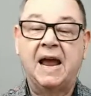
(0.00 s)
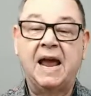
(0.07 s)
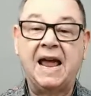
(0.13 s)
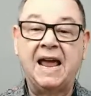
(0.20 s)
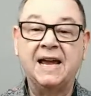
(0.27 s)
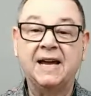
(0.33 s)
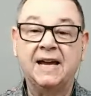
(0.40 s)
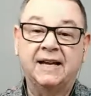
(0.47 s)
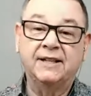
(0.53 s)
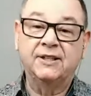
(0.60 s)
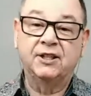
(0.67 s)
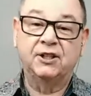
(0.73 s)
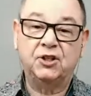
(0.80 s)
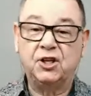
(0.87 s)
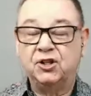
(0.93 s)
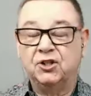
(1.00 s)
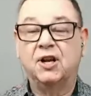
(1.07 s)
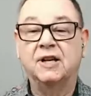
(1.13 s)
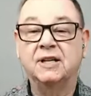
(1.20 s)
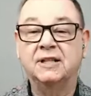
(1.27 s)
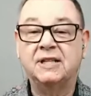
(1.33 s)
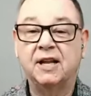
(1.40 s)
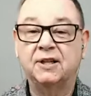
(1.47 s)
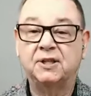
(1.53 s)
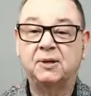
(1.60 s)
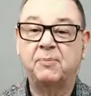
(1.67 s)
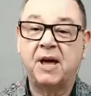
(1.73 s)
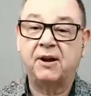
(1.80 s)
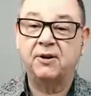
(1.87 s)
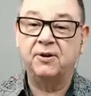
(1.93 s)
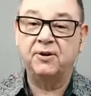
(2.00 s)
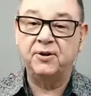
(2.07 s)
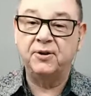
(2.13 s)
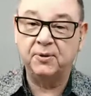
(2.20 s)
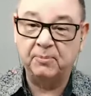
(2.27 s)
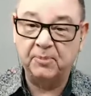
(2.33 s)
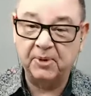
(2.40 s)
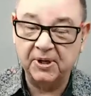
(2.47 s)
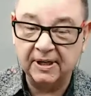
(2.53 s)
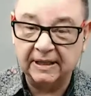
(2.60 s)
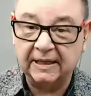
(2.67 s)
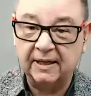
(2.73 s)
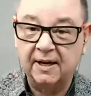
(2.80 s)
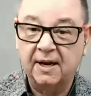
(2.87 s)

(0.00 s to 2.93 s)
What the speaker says: And she's going to tell us about her new book,